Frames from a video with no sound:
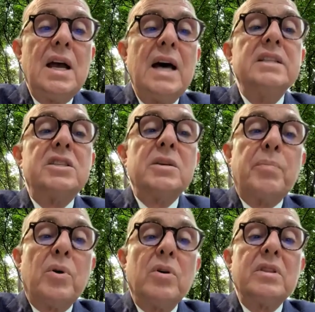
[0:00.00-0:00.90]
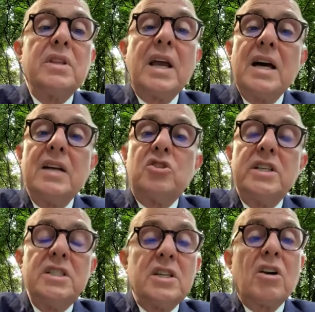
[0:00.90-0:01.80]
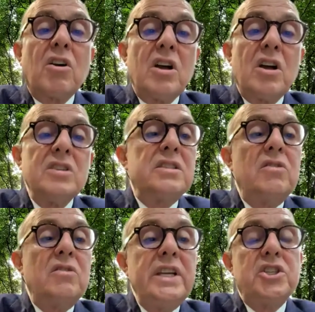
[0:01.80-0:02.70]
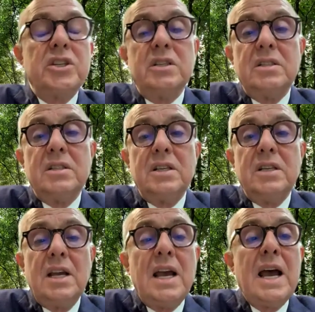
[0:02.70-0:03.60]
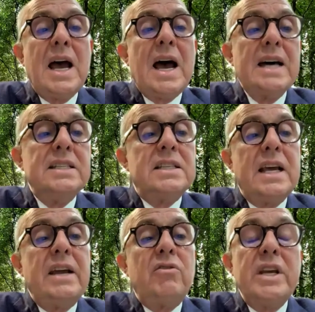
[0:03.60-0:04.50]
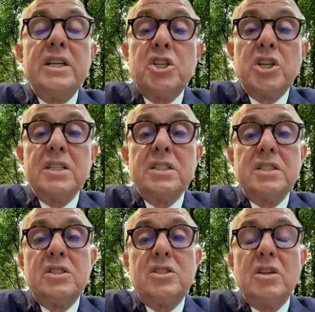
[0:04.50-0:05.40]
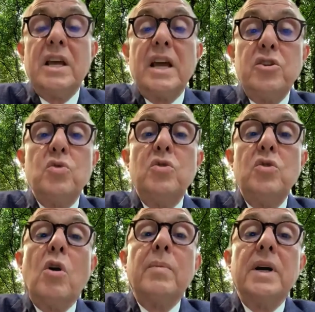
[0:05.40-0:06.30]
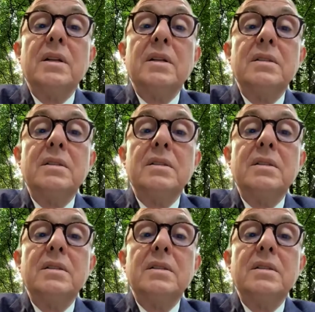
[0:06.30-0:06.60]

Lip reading: and support the countries across the region as they readjust to their new normal.